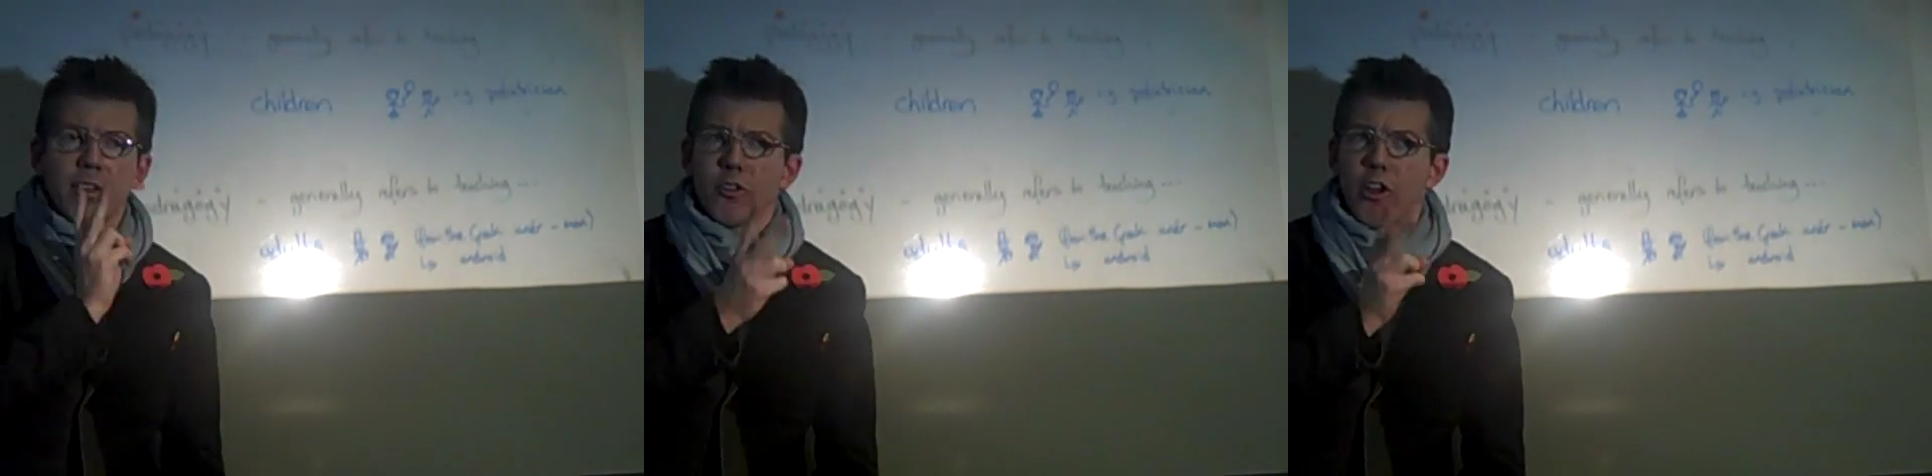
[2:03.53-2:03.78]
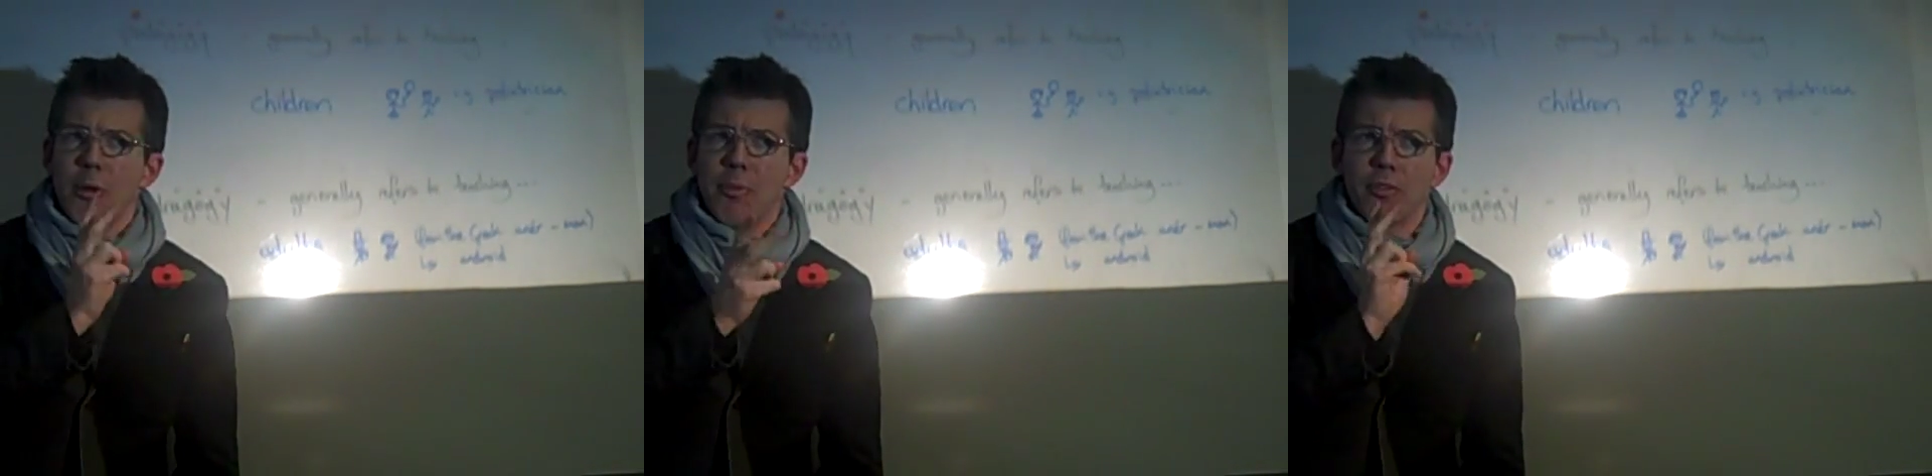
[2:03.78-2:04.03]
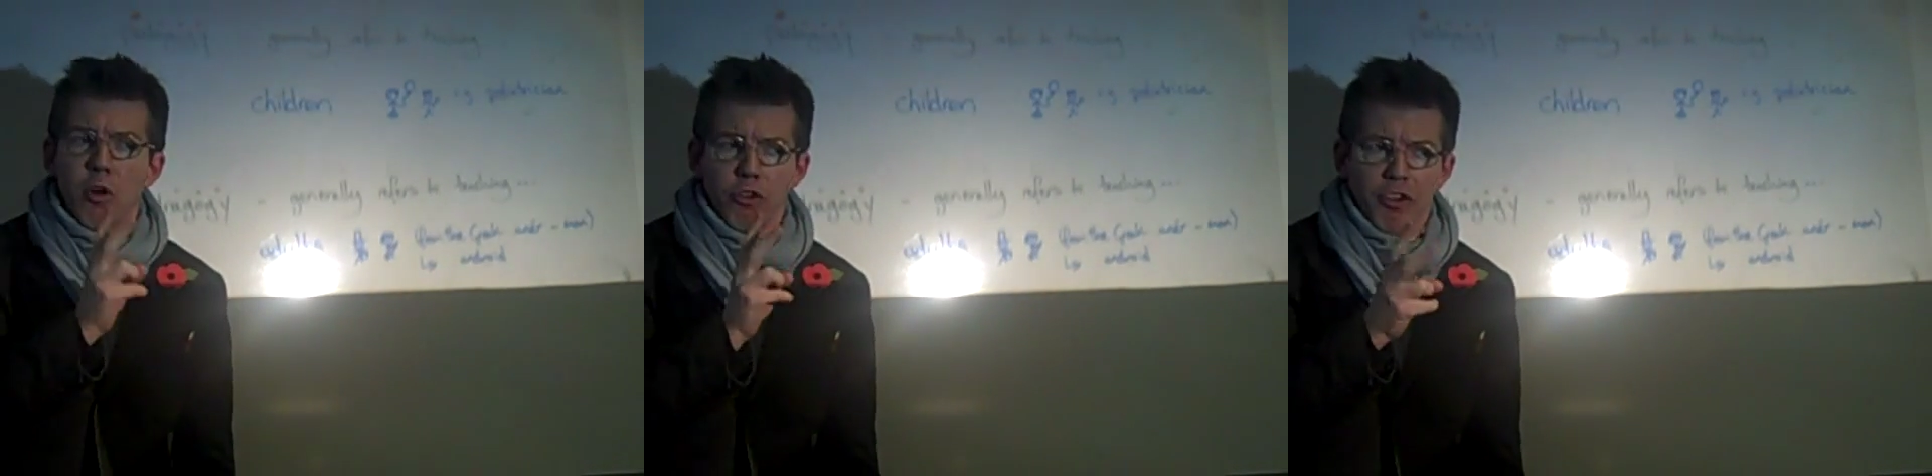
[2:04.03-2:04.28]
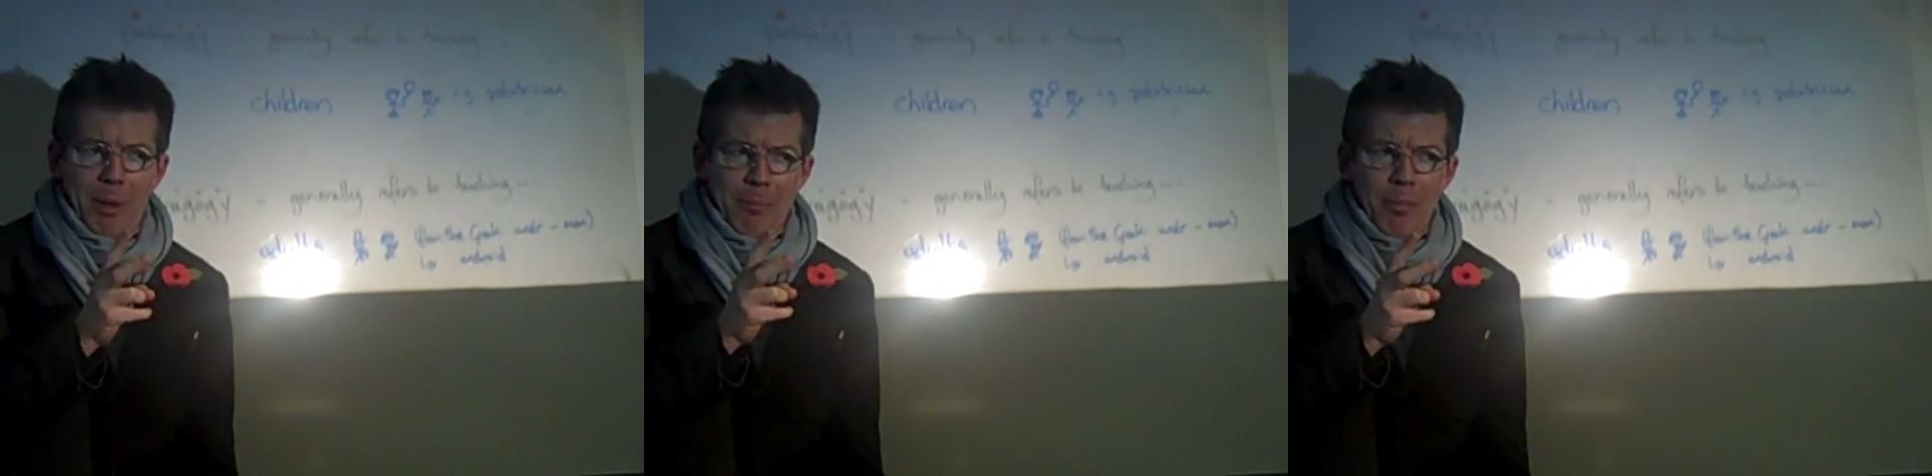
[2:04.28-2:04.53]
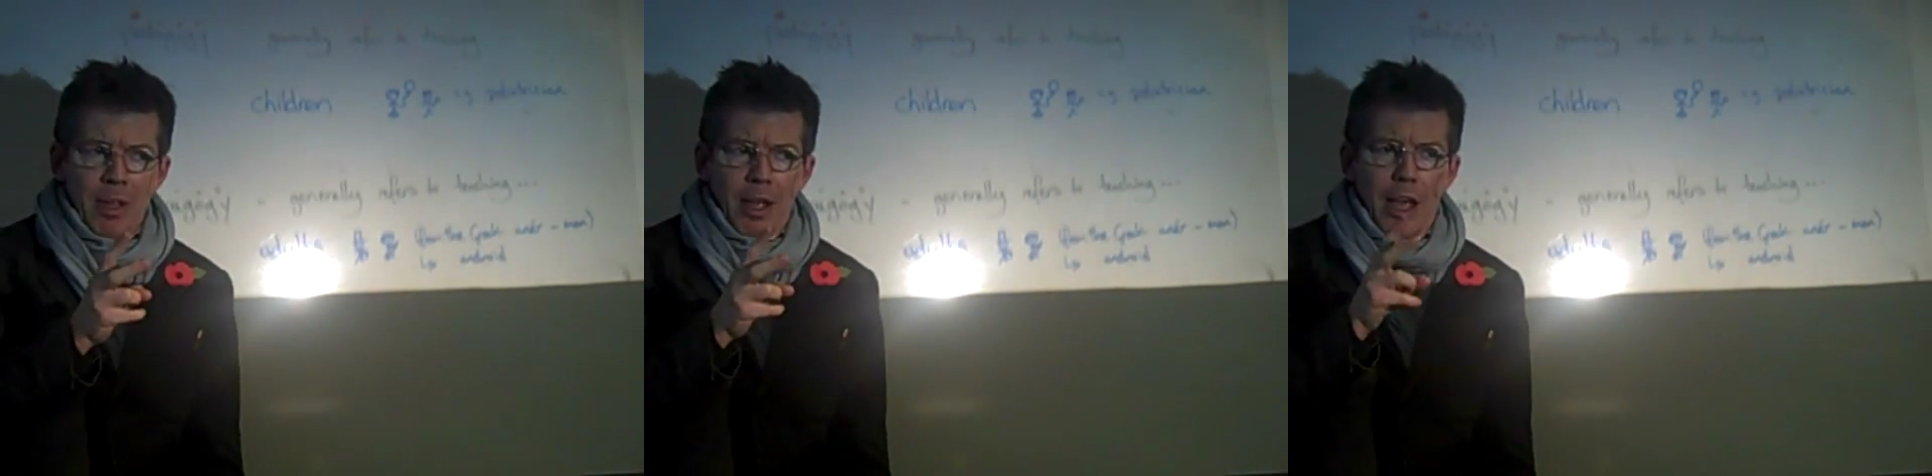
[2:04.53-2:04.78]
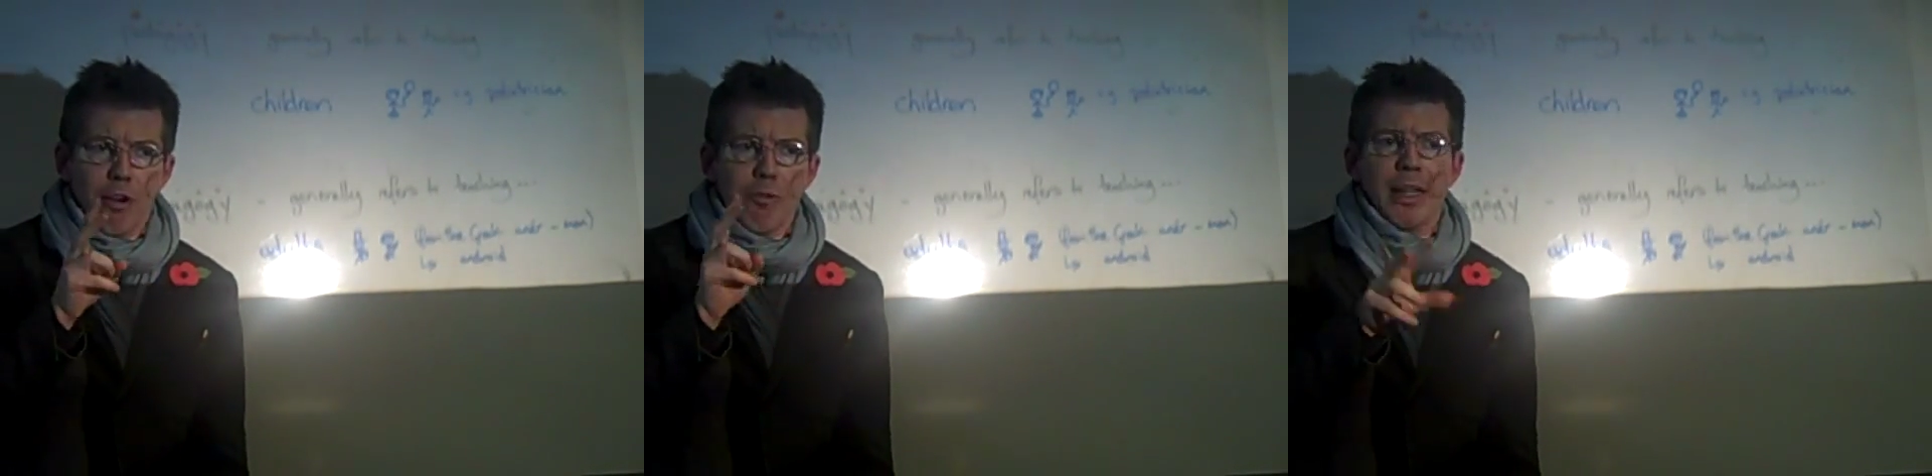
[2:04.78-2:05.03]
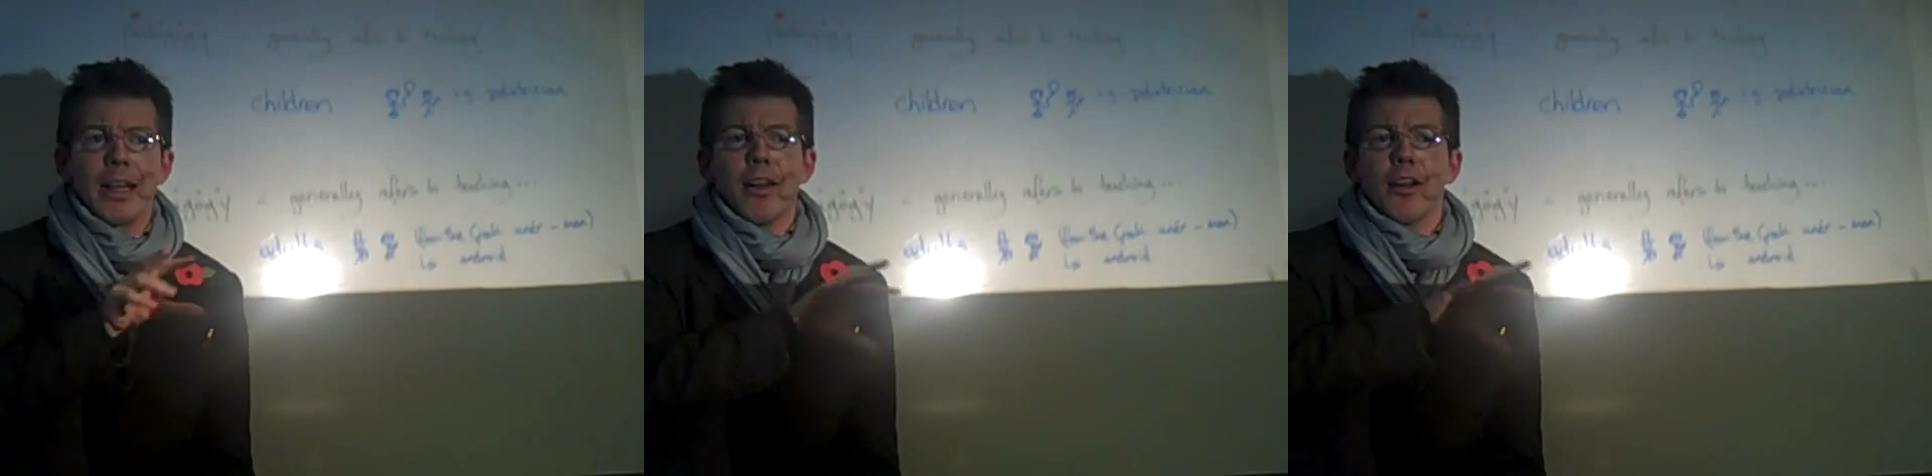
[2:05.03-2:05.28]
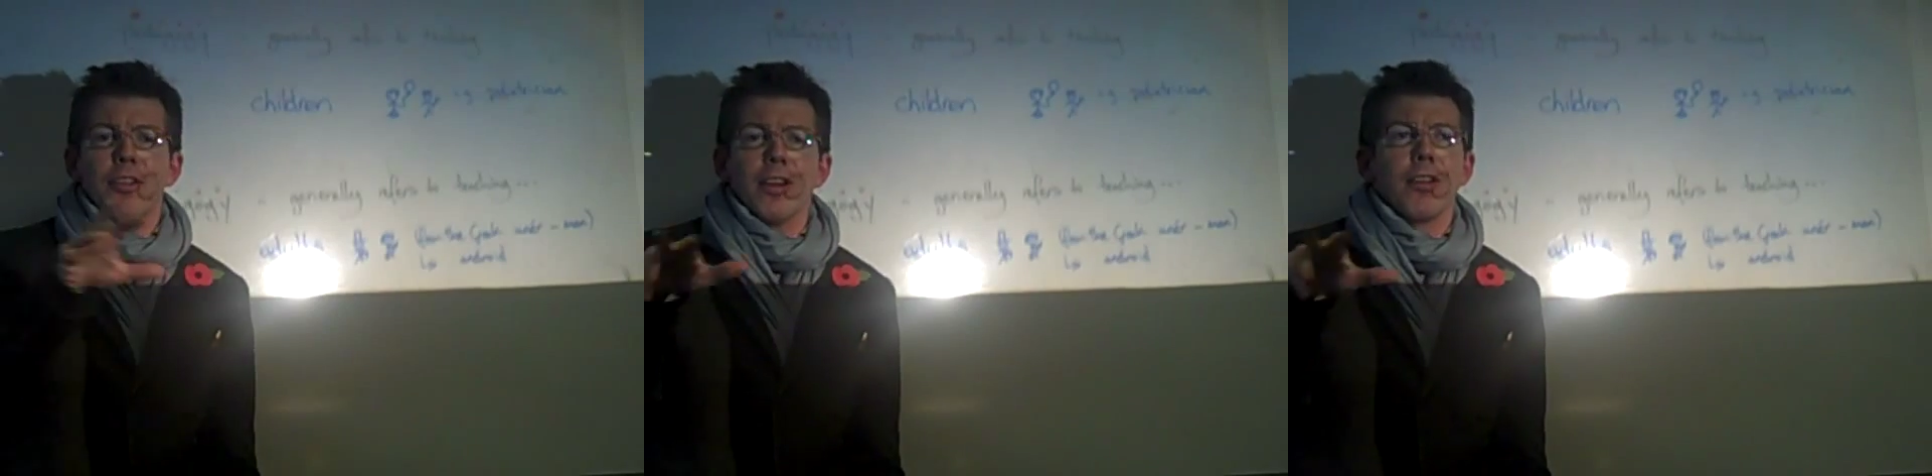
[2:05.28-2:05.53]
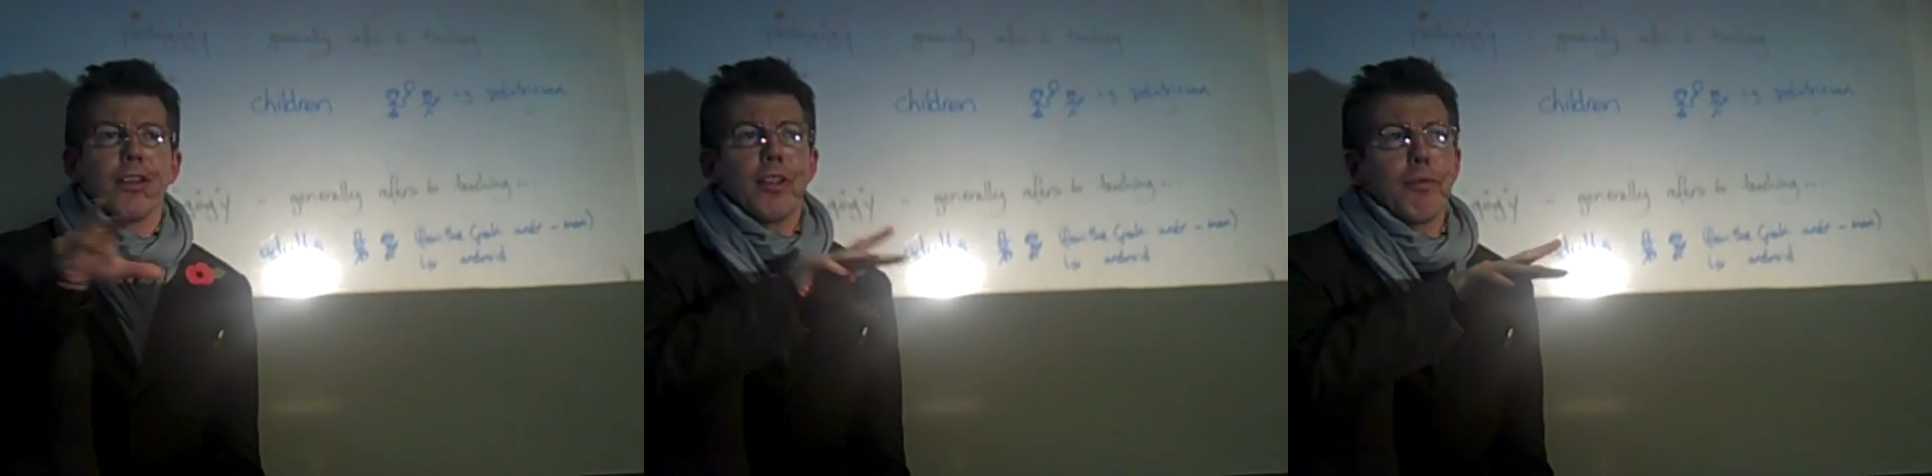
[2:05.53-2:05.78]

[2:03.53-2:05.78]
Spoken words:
type of goji, recognizing that